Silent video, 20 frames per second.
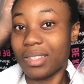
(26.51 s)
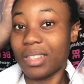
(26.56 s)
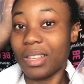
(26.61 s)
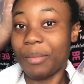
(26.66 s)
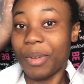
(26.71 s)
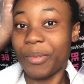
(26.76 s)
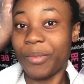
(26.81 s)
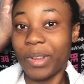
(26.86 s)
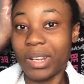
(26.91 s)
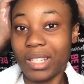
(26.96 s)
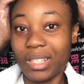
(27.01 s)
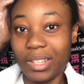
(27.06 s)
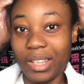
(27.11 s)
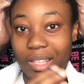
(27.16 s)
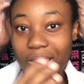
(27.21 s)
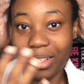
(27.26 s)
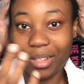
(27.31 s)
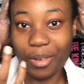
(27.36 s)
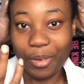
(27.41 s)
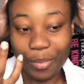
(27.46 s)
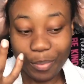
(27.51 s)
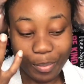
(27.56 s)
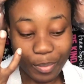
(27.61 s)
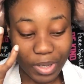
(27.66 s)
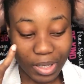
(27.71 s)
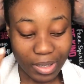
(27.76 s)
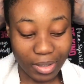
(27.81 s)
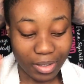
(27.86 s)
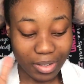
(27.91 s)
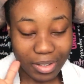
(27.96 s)
My friend is going to help me,
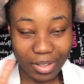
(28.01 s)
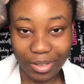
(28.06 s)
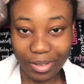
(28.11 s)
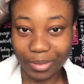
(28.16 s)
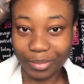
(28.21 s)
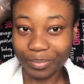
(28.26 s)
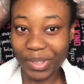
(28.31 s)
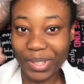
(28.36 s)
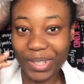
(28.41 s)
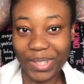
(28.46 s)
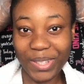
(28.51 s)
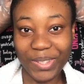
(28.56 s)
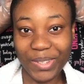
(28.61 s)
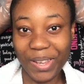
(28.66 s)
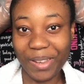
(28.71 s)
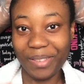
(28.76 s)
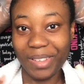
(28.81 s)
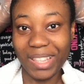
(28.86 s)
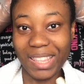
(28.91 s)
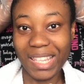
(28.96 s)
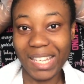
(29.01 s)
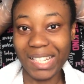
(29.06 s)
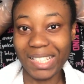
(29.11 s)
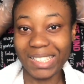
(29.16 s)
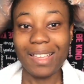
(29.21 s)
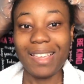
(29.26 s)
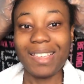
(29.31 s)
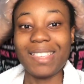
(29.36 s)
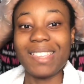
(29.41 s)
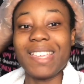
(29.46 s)
to do
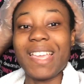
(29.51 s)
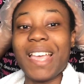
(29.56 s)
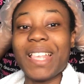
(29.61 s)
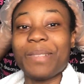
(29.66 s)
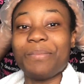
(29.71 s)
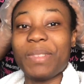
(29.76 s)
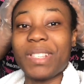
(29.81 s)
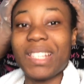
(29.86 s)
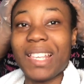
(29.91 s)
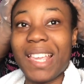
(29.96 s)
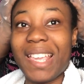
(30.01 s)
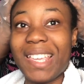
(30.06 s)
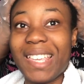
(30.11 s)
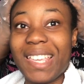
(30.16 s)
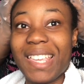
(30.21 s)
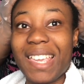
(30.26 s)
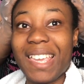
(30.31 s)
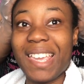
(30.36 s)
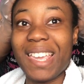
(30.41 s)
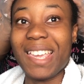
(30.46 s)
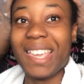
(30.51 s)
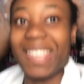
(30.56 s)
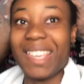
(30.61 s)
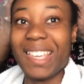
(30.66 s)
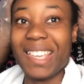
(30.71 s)
everything. You guys meet NK.